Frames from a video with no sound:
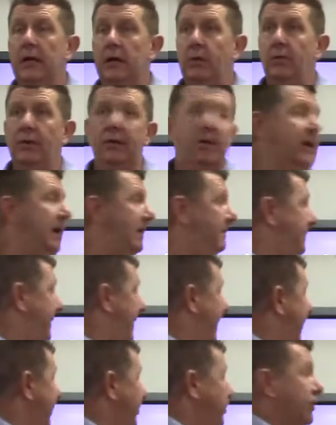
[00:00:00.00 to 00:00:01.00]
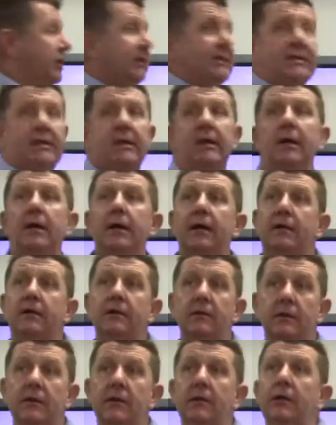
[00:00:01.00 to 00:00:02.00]
when you have an anxious client,
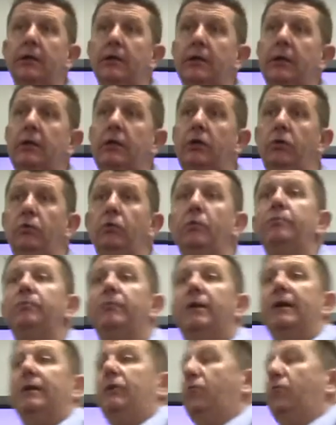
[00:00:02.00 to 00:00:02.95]
you might